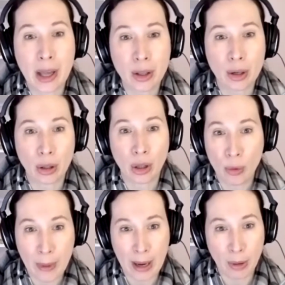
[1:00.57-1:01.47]
other
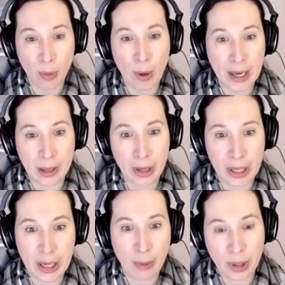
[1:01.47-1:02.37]
low power wide
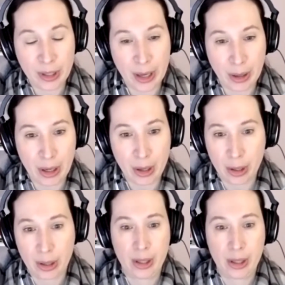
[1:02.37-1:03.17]
area networks out there.